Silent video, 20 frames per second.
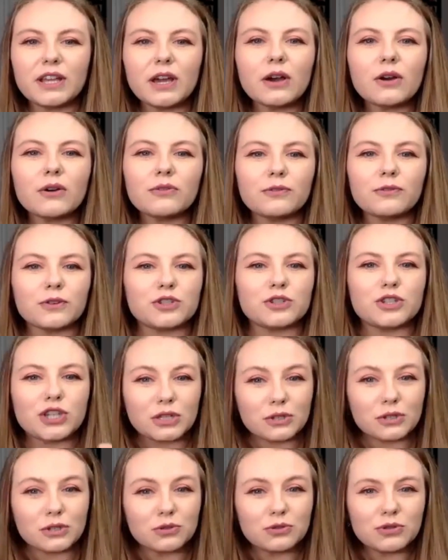for
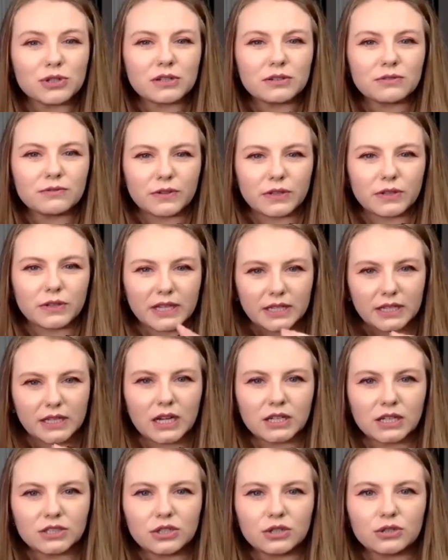children, for like young
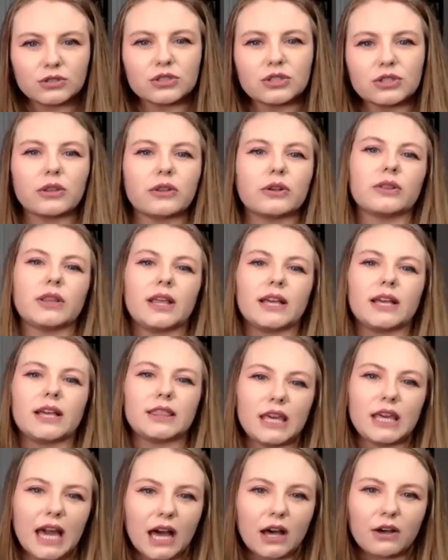children to learn like the
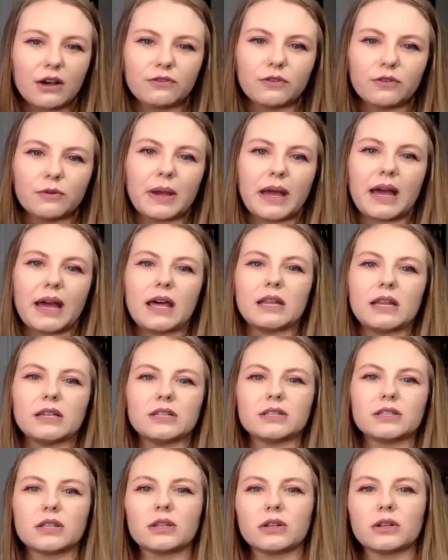alphabet and to
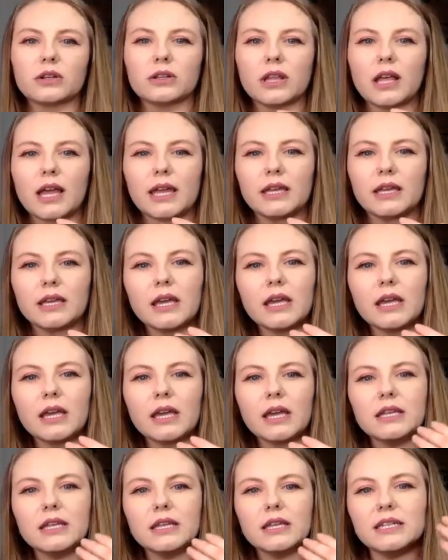learn like
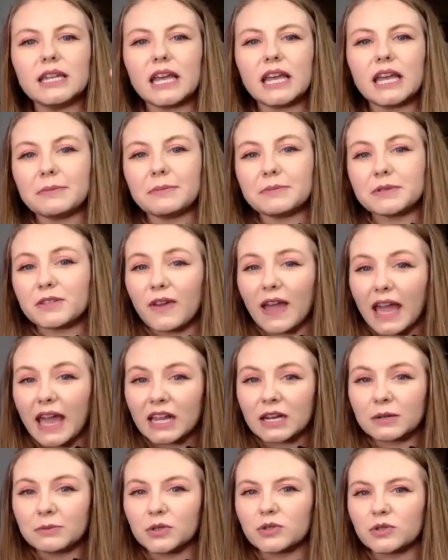names of
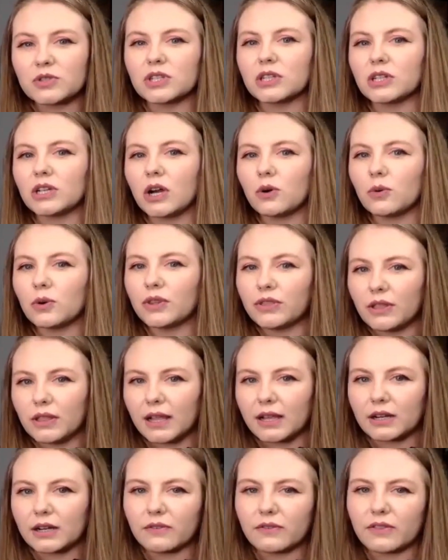animals that go with the
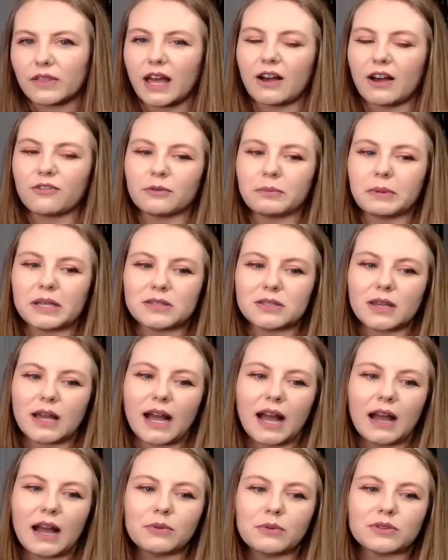letter of the alphabet. So
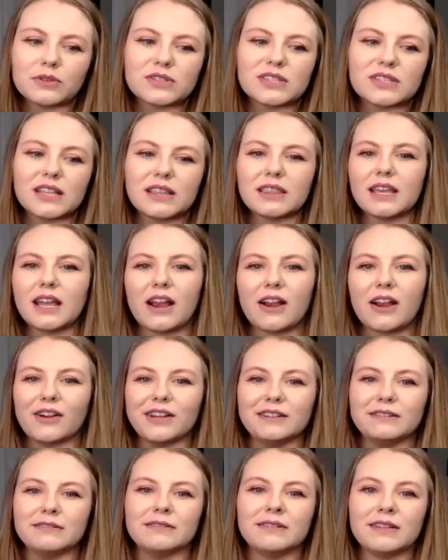I will sit there
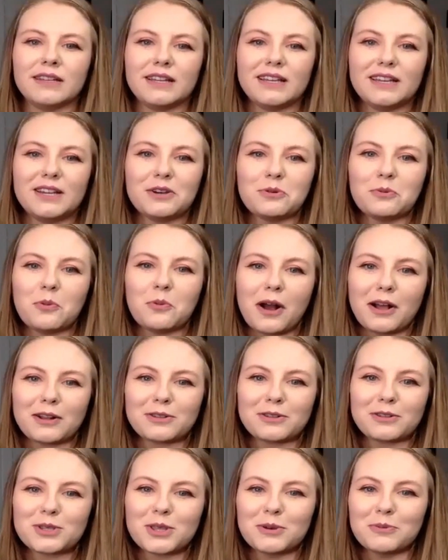and
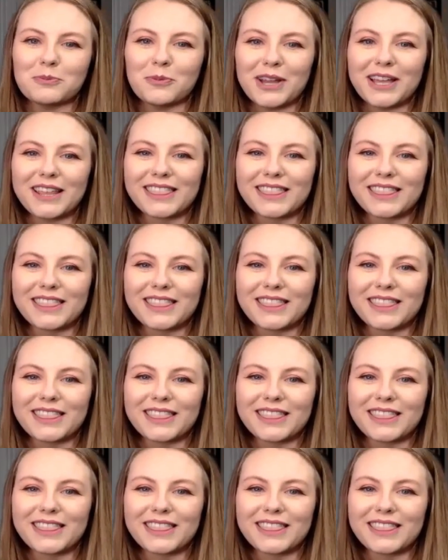watch them with